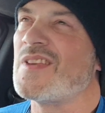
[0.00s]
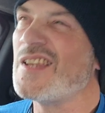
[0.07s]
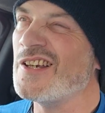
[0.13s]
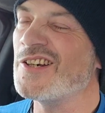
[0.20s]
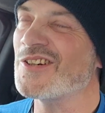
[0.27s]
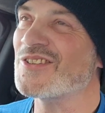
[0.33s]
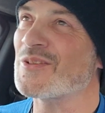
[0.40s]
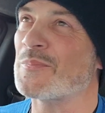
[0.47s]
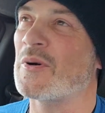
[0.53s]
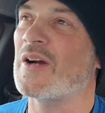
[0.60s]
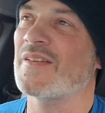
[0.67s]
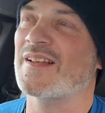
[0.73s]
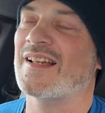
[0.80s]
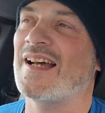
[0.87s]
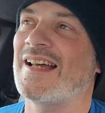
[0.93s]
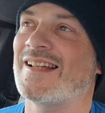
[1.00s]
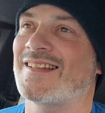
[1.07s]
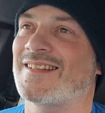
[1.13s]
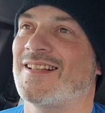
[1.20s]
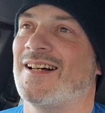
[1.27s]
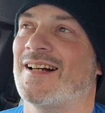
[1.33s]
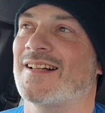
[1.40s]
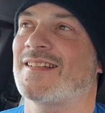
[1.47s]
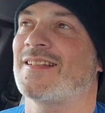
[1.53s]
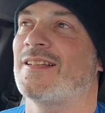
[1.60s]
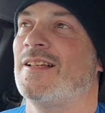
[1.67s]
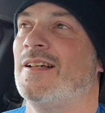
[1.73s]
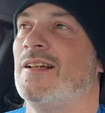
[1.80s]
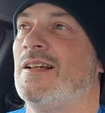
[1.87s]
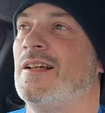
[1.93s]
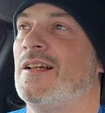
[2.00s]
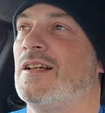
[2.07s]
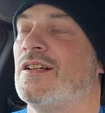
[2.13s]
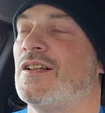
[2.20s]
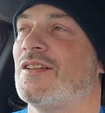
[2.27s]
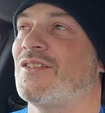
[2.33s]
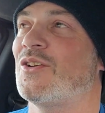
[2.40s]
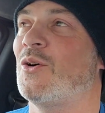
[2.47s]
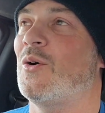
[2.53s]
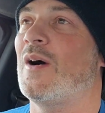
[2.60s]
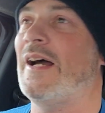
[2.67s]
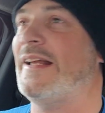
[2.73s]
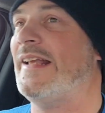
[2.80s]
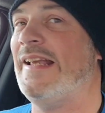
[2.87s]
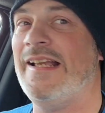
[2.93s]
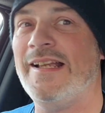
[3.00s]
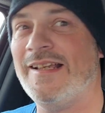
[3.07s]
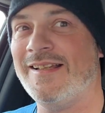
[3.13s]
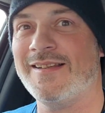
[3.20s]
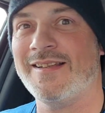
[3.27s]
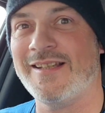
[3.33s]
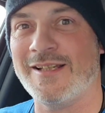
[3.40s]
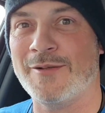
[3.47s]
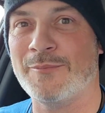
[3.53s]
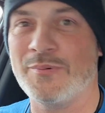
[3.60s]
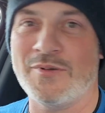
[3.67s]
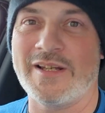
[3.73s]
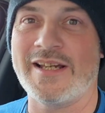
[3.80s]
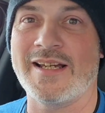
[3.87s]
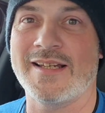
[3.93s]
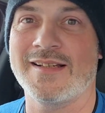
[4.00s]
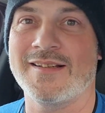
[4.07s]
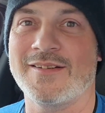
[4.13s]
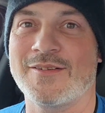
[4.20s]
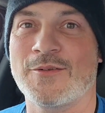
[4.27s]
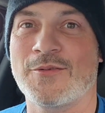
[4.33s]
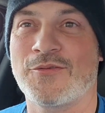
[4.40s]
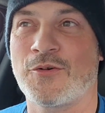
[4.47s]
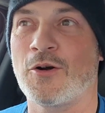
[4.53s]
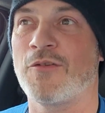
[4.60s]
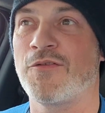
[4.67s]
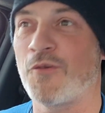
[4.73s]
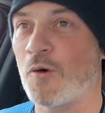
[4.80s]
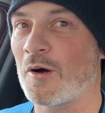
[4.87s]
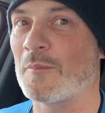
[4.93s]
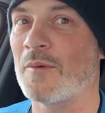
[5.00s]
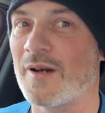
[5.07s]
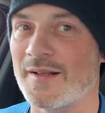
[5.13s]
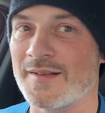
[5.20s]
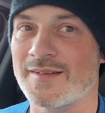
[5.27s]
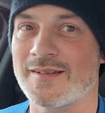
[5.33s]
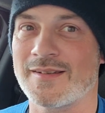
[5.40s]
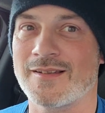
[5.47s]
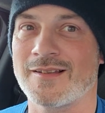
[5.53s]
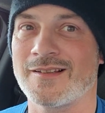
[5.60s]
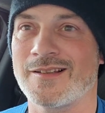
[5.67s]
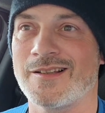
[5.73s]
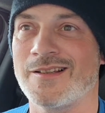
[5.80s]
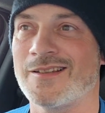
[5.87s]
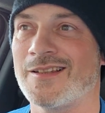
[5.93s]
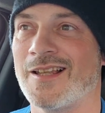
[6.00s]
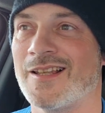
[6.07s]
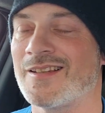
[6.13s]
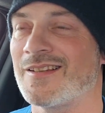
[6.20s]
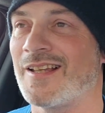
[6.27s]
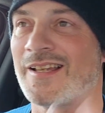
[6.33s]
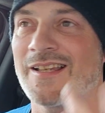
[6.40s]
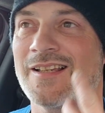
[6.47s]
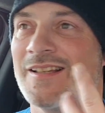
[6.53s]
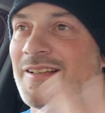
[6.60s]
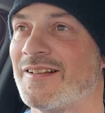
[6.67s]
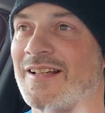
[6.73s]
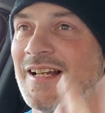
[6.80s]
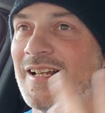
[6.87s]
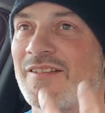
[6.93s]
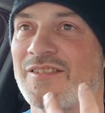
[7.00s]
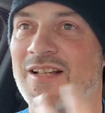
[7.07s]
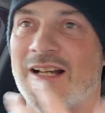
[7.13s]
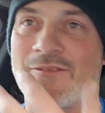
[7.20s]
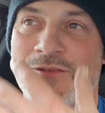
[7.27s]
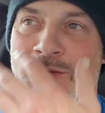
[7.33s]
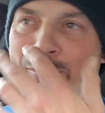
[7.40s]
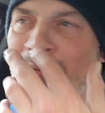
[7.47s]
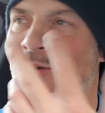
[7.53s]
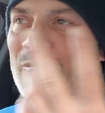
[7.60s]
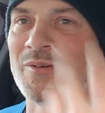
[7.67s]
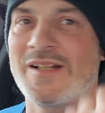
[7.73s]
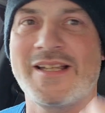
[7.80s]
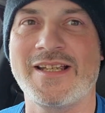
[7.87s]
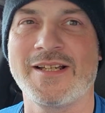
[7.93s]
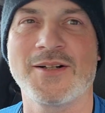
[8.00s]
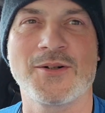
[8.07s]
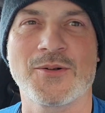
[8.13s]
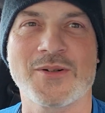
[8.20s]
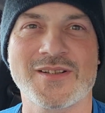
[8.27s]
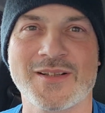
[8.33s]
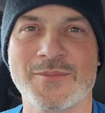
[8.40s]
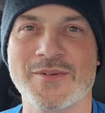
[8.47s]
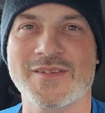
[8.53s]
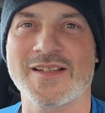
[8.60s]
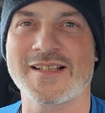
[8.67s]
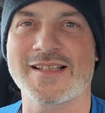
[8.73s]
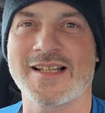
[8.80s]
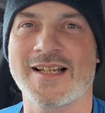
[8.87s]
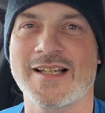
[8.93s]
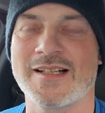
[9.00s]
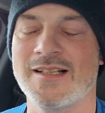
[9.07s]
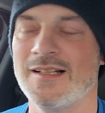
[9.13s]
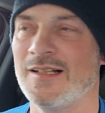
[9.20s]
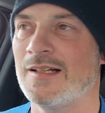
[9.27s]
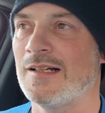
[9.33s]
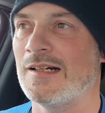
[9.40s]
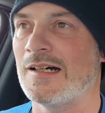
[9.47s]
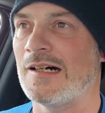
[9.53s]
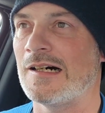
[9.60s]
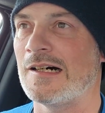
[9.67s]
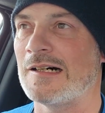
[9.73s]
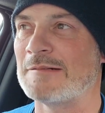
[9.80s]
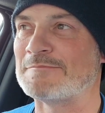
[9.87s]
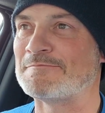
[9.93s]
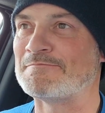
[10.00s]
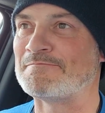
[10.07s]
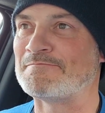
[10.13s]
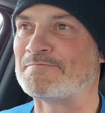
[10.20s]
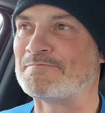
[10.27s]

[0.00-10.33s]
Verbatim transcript: here's the part that kind of sucks. So I can't get the implant for four months. He says like, got to give time for the bone to heal or something like that. Um,